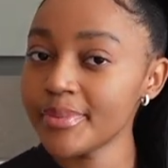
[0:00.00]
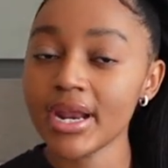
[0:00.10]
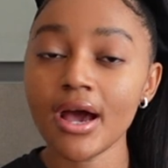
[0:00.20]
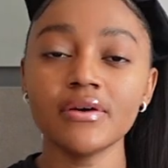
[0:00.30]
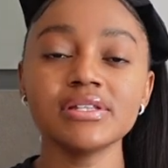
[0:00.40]
but
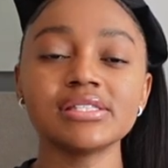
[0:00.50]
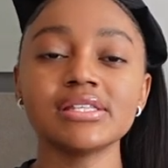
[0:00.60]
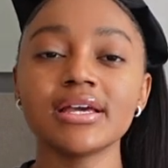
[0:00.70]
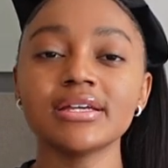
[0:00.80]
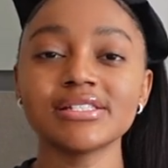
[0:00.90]
I would
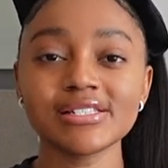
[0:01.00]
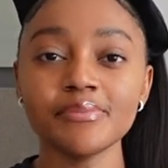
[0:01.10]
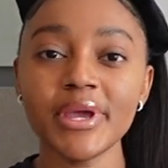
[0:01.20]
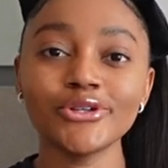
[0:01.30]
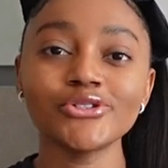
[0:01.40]
say
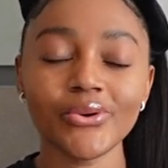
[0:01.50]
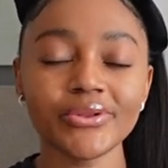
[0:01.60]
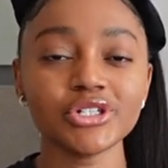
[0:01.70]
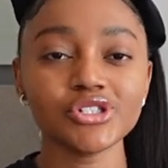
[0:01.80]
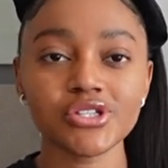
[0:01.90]
just make sure
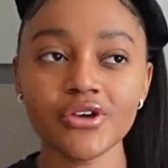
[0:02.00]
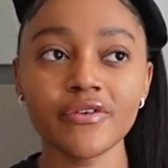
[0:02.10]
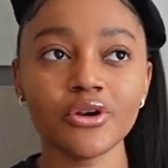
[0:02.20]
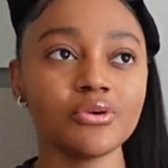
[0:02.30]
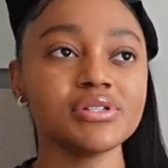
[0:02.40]
that your
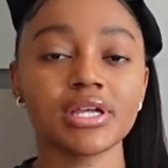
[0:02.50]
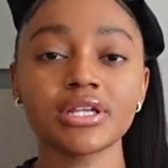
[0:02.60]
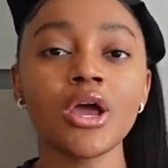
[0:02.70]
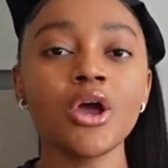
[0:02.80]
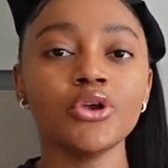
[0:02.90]
server knows
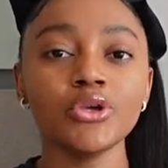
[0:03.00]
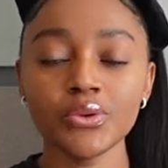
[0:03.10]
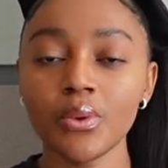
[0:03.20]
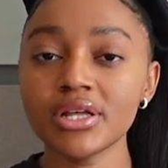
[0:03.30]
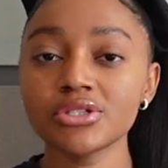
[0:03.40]
that
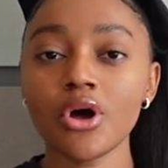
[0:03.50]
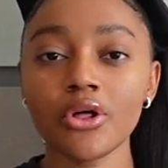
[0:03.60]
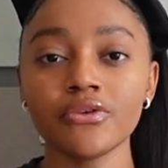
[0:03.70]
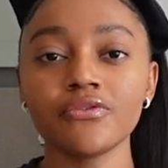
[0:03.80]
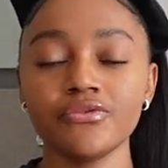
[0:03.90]
you want
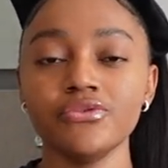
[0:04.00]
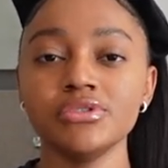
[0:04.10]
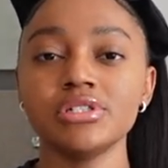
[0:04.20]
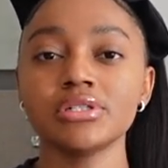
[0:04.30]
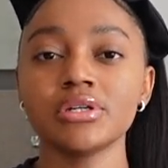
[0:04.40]
all the
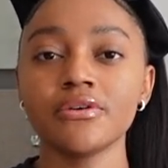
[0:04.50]
food